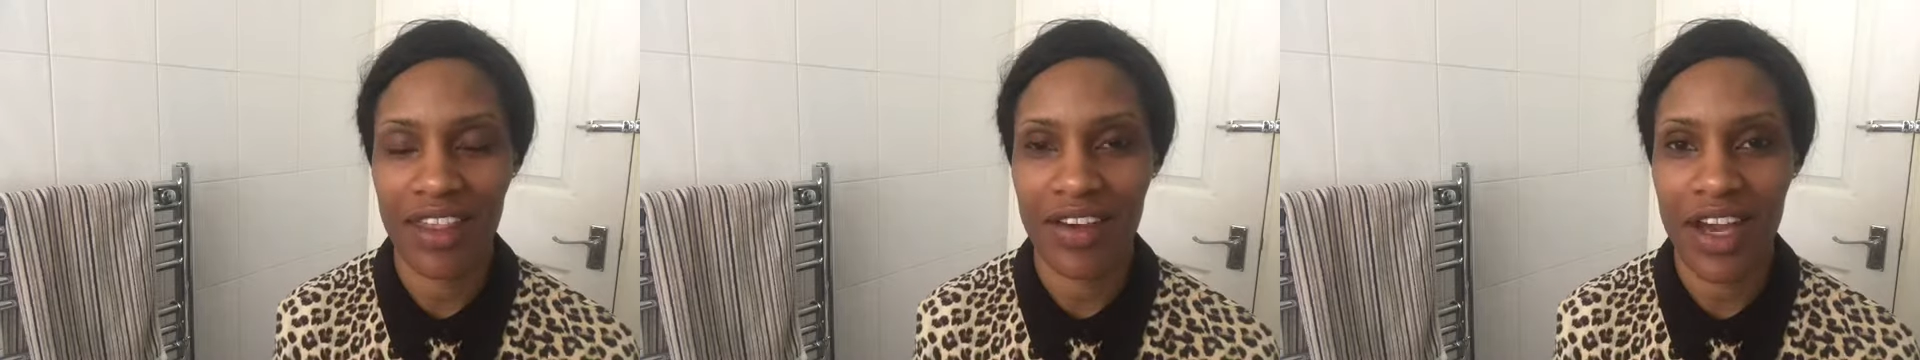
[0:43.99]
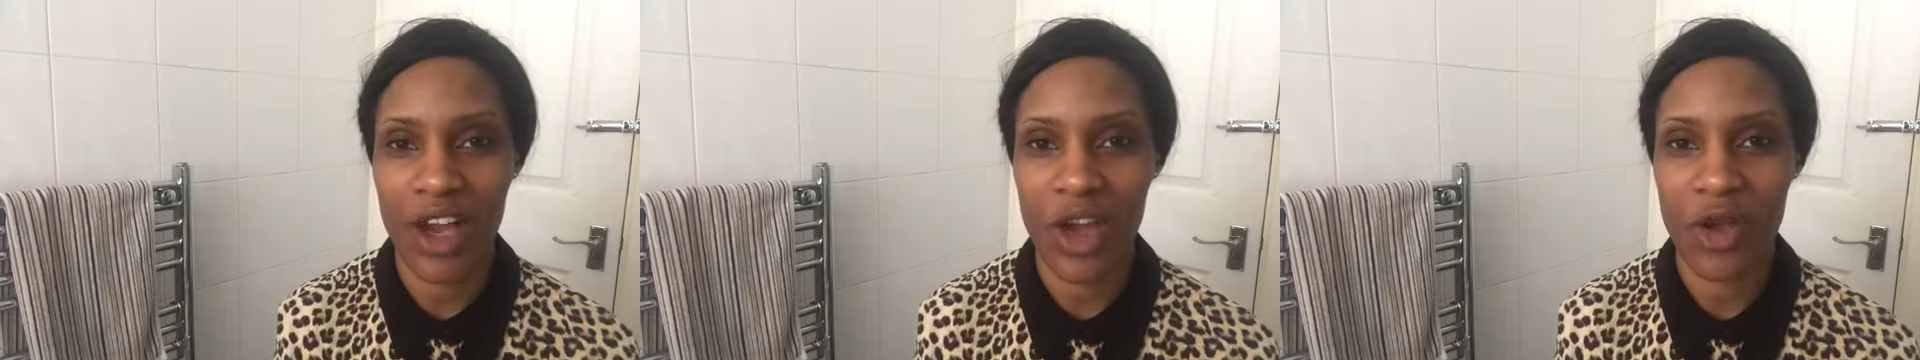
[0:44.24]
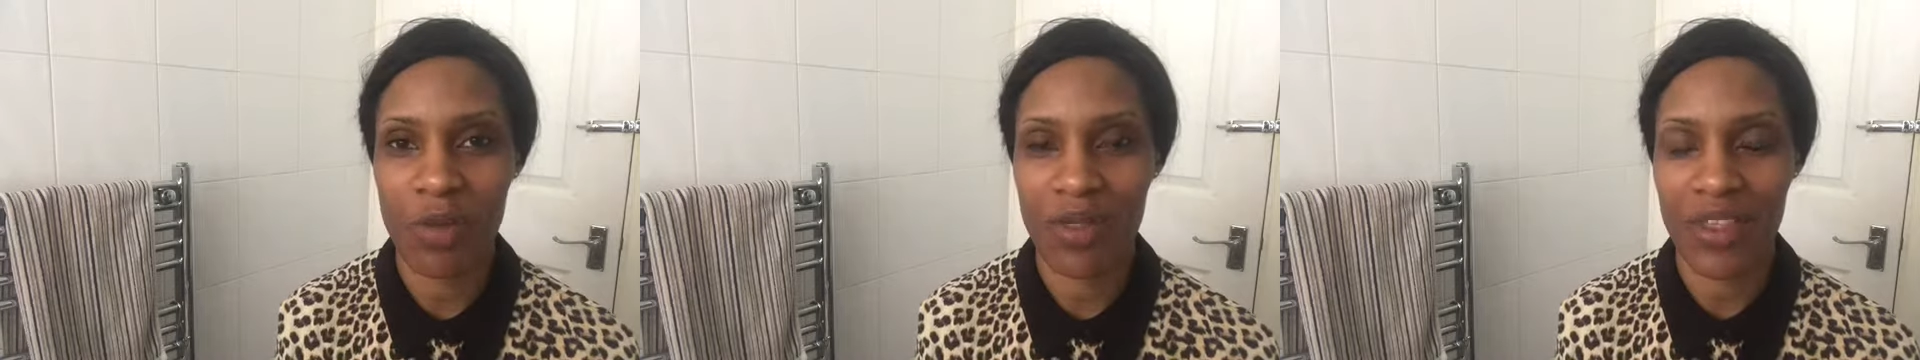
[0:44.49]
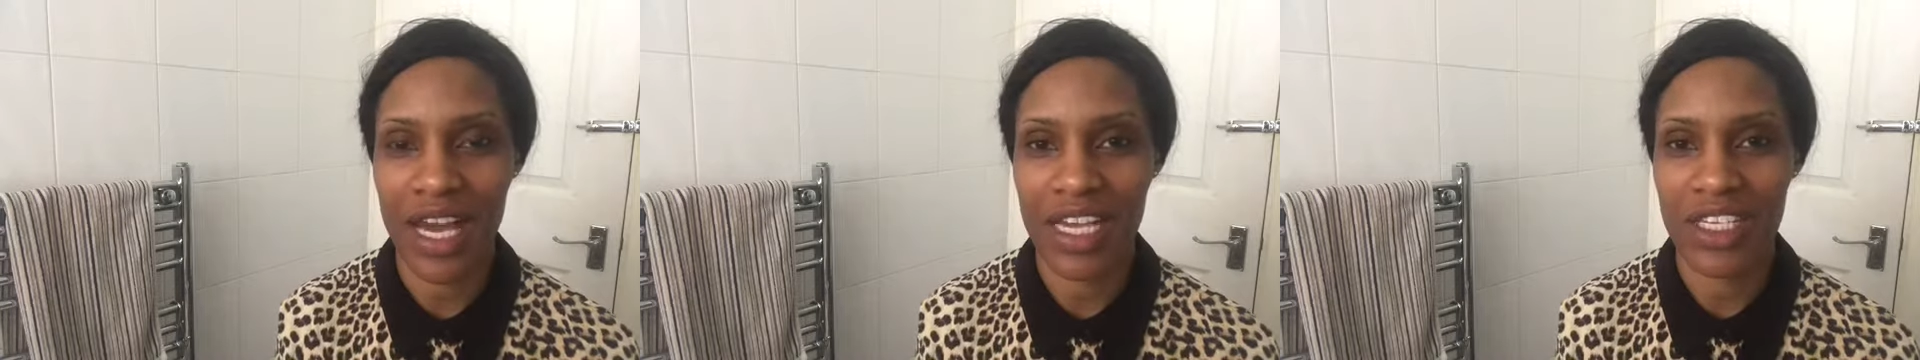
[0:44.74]
I hope
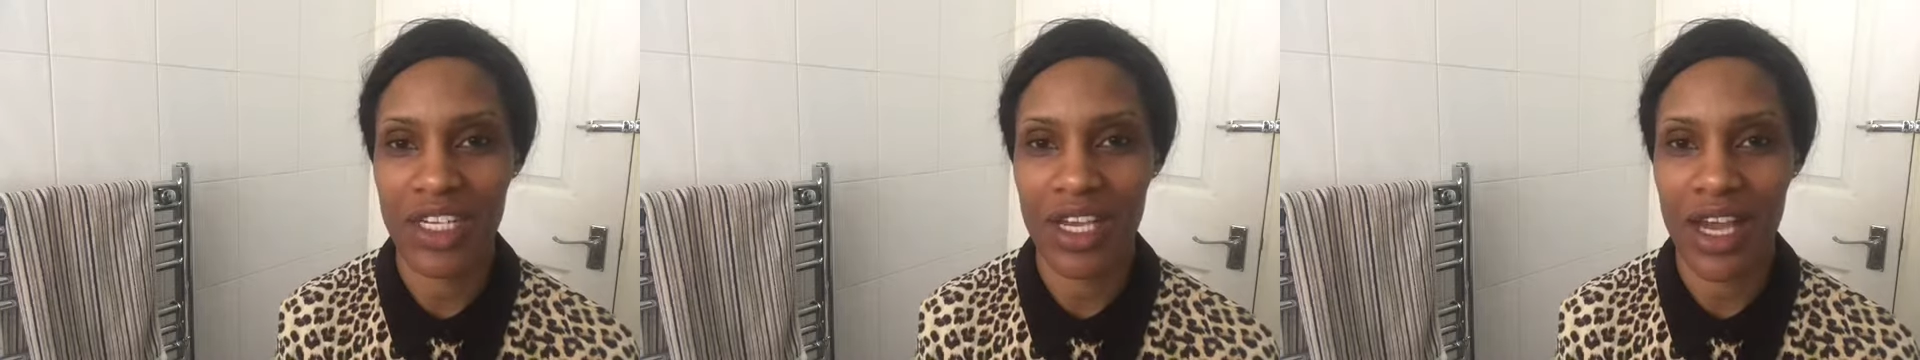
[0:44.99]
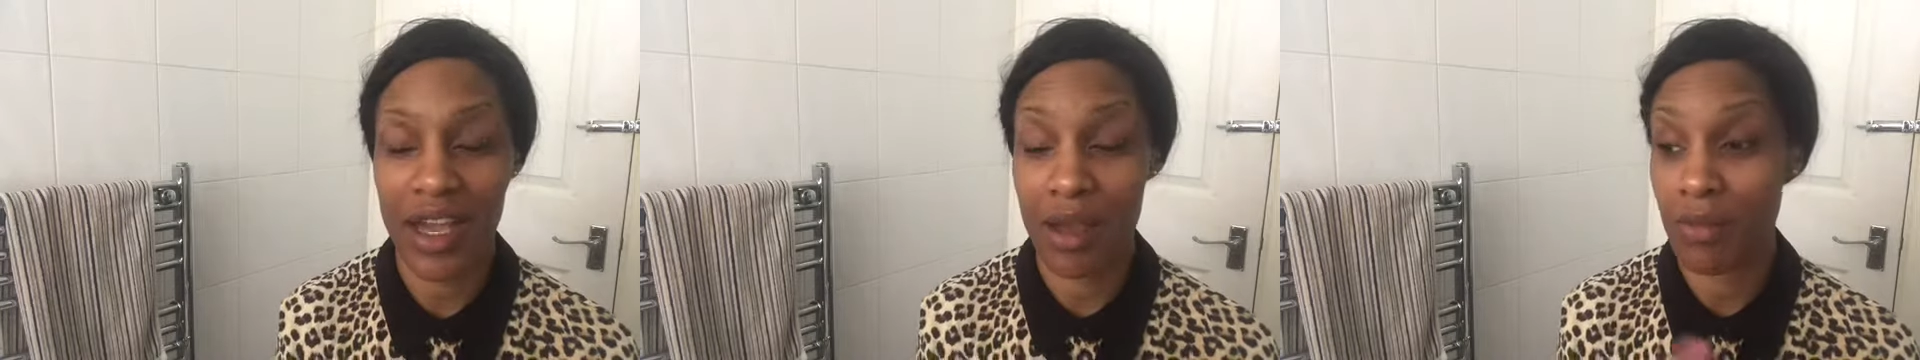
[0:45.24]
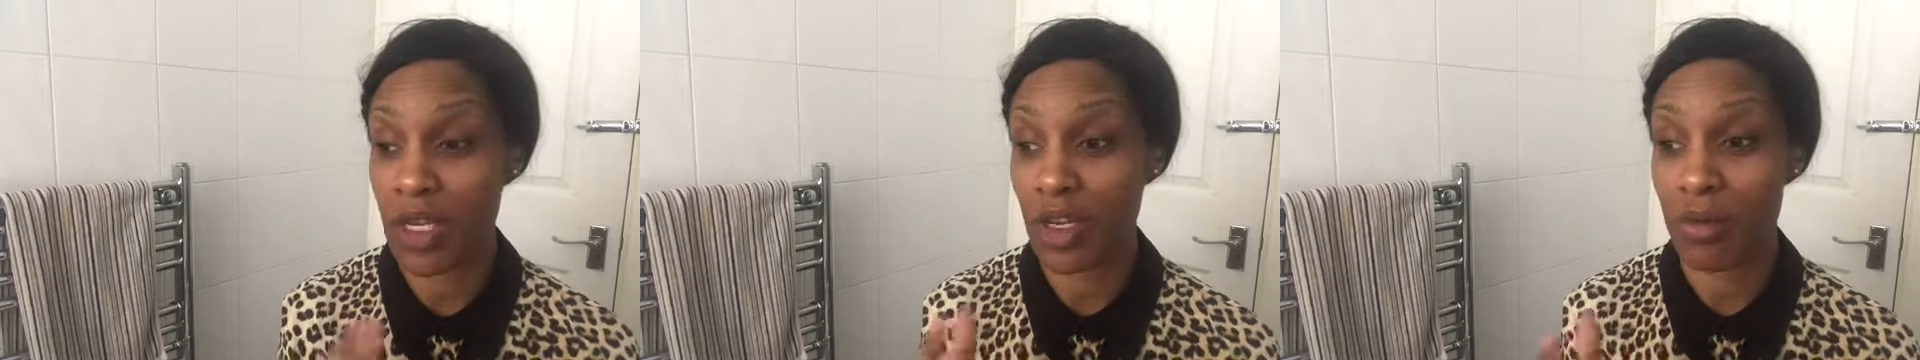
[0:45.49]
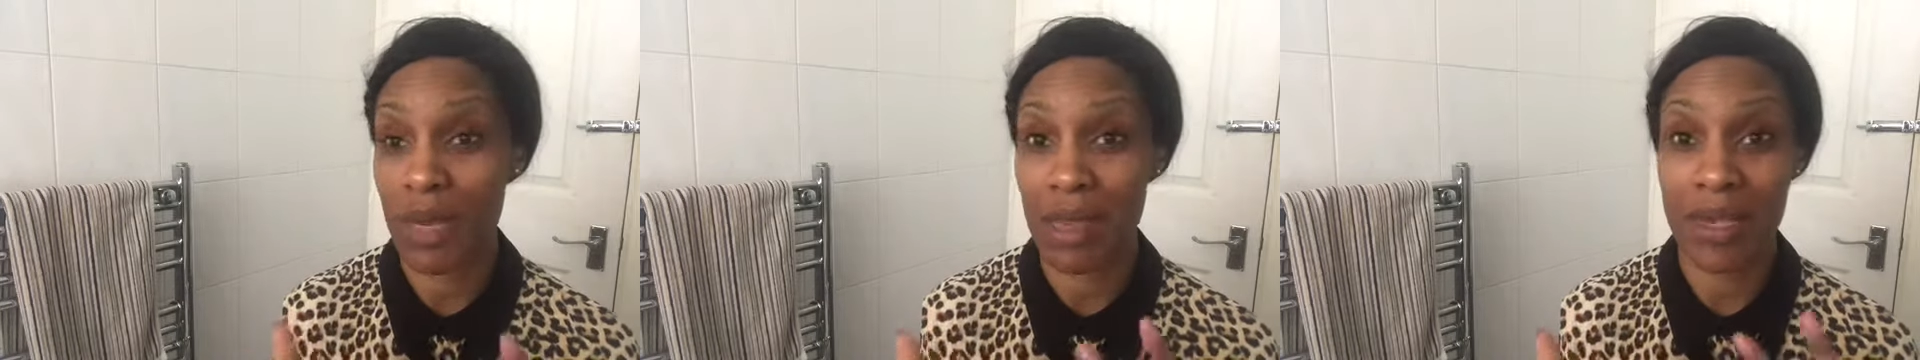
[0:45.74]
that you
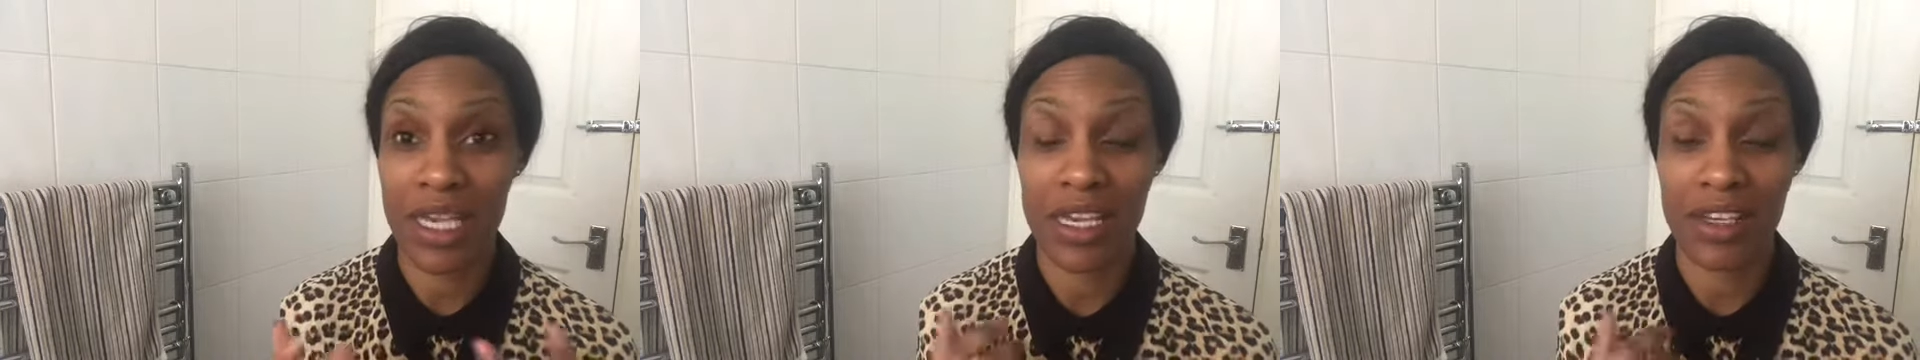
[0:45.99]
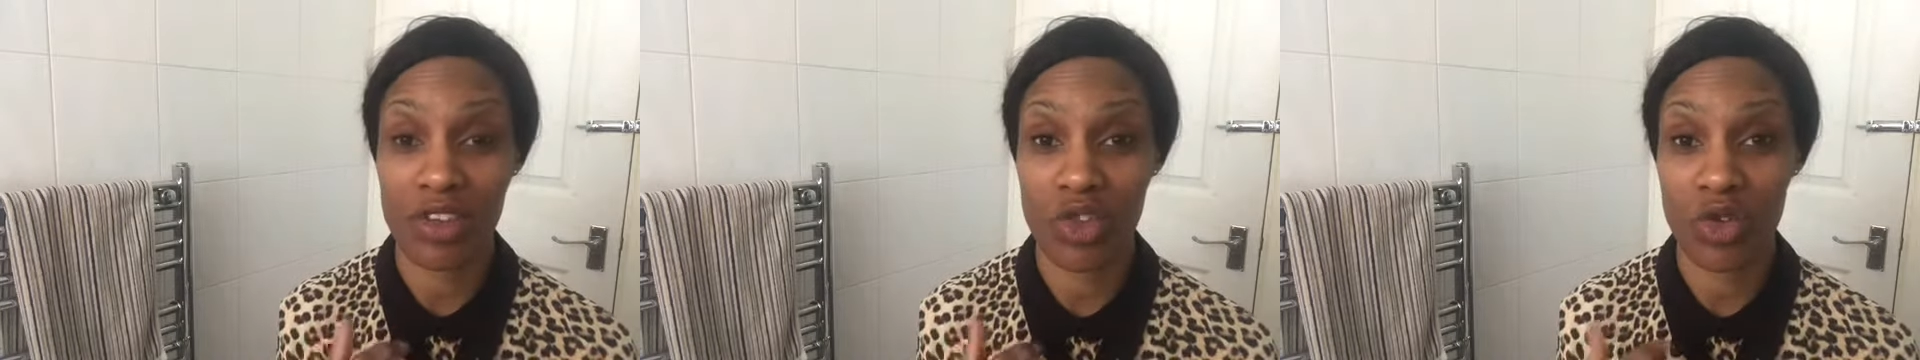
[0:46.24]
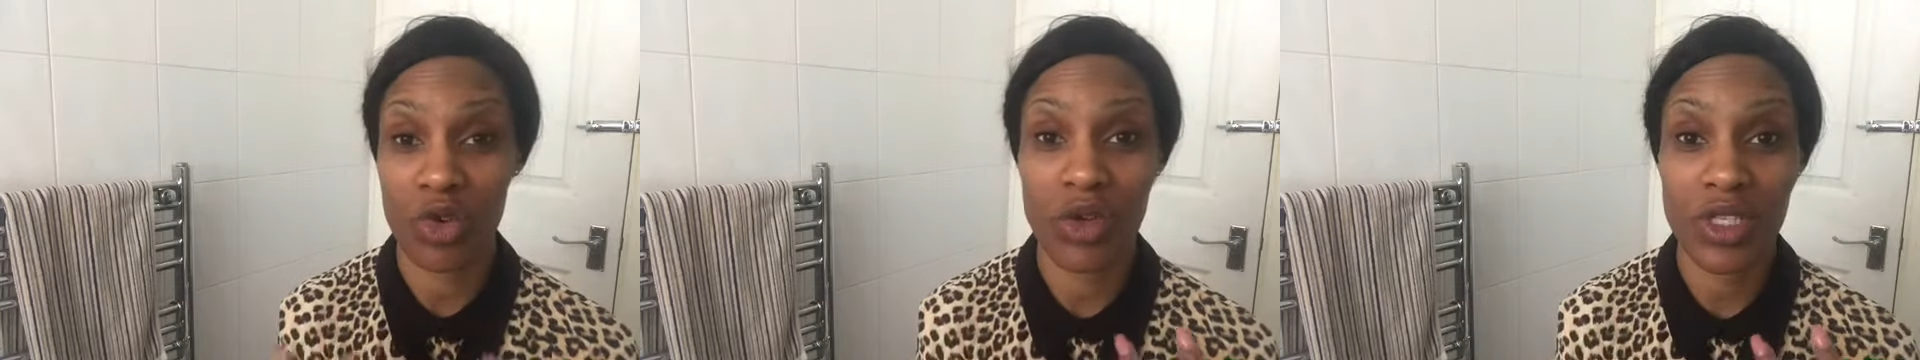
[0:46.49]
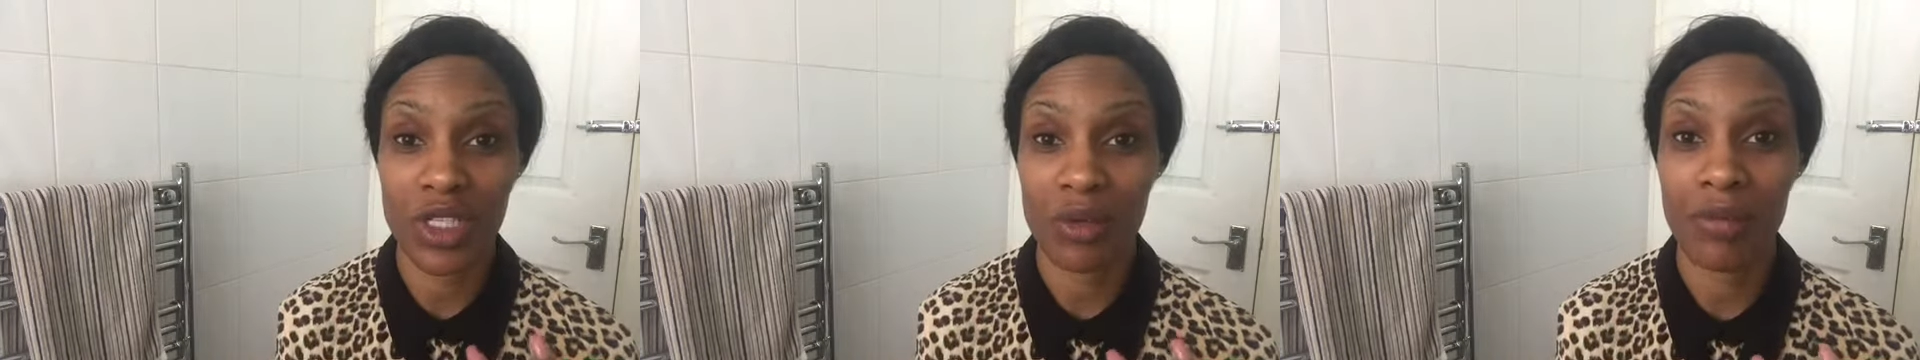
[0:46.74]
can maybe draw
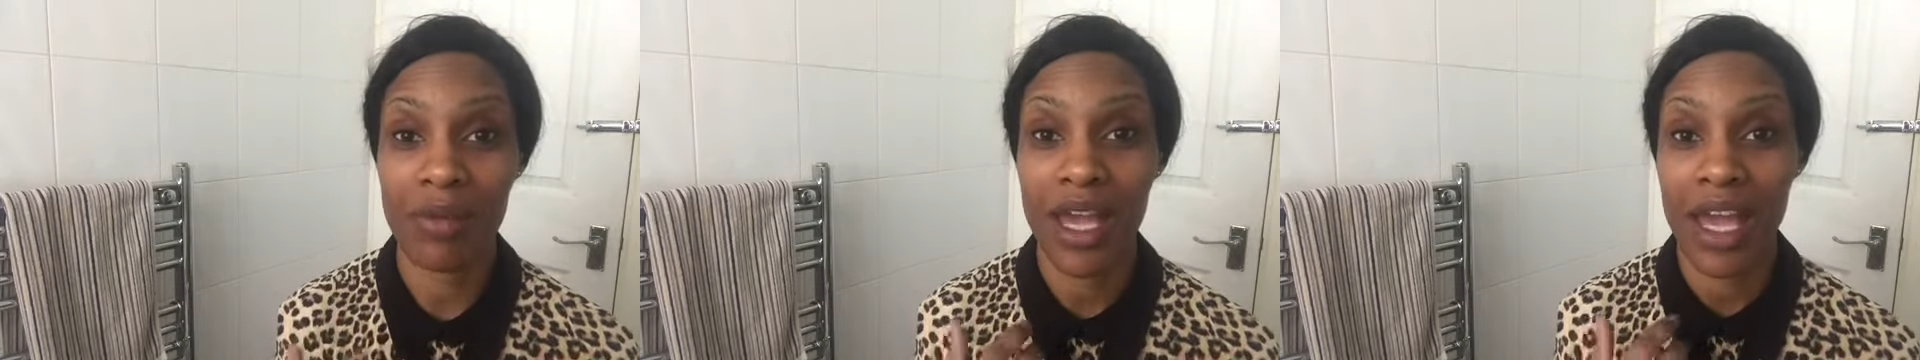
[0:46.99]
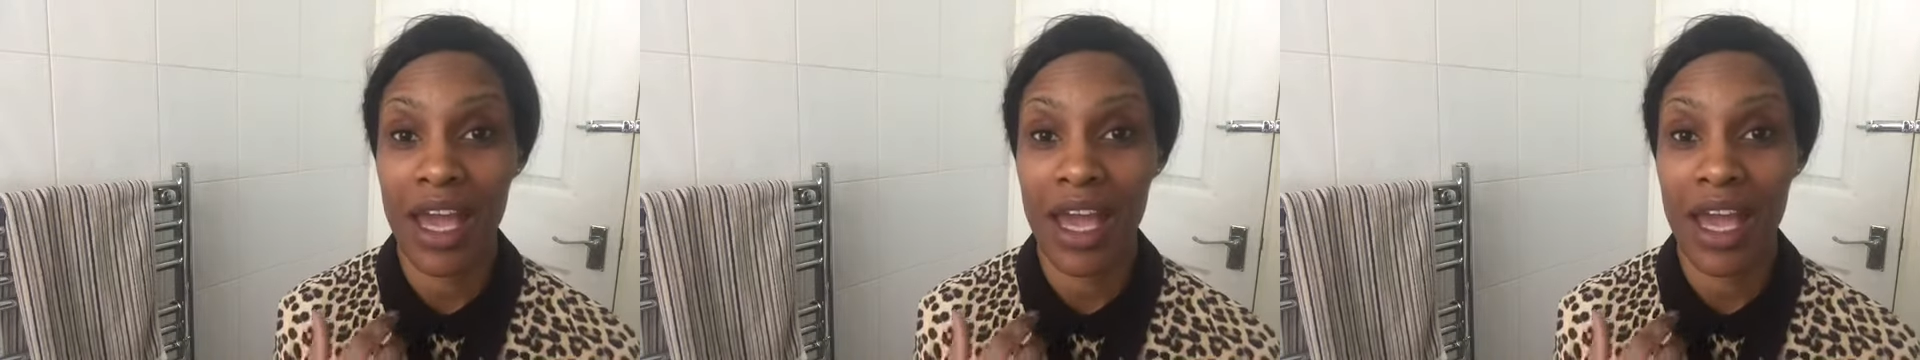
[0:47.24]
some